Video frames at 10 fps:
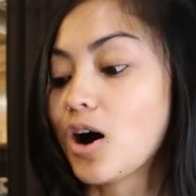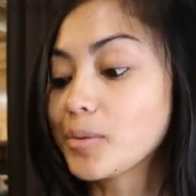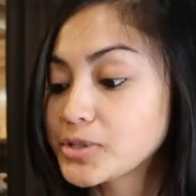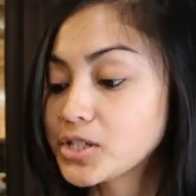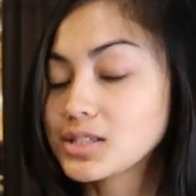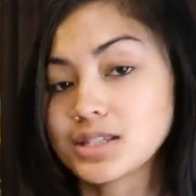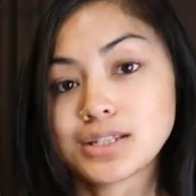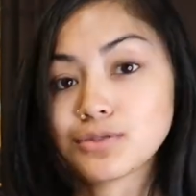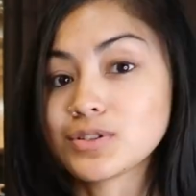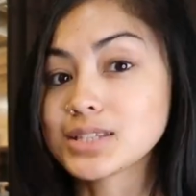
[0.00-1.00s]
options
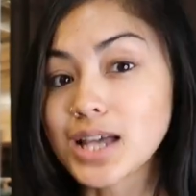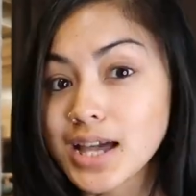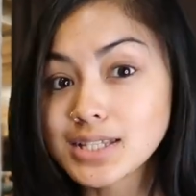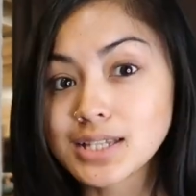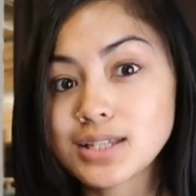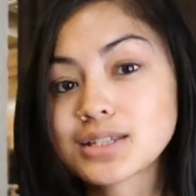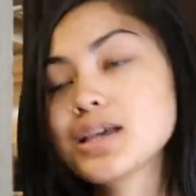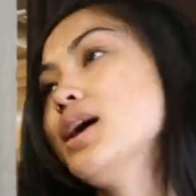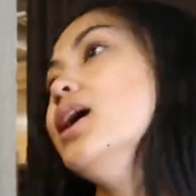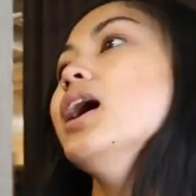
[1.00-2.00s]
in different sizes